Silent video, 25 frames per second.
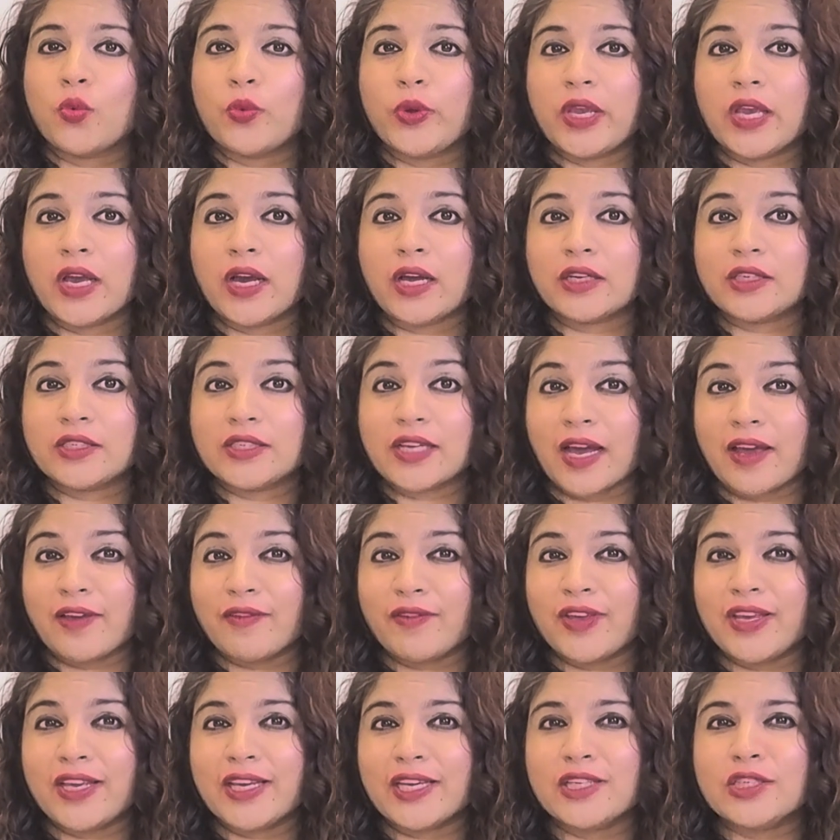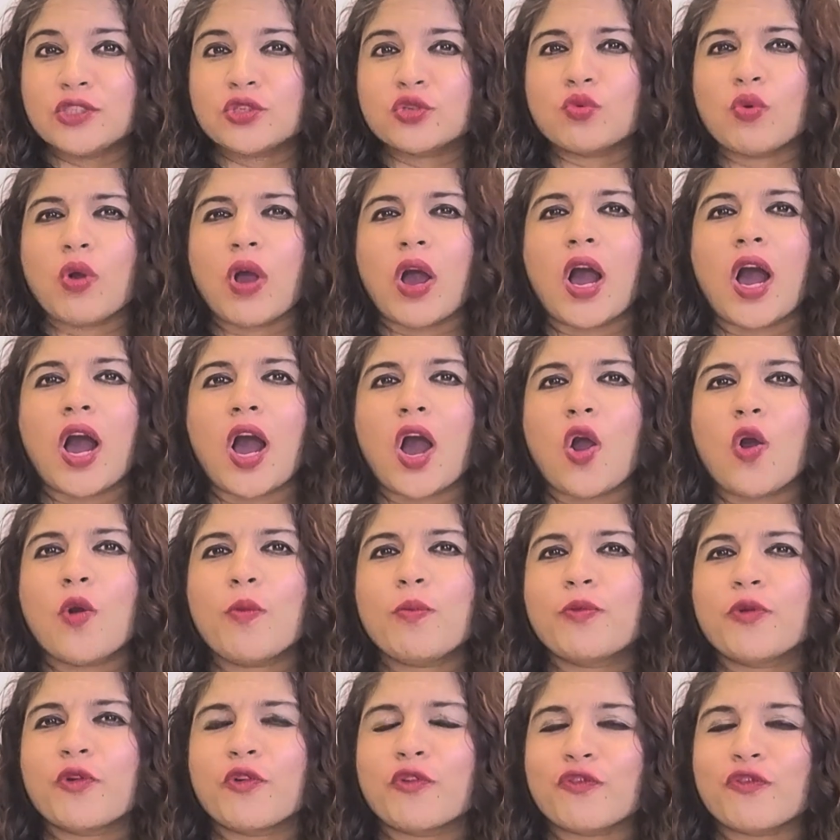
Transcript: we are diving into how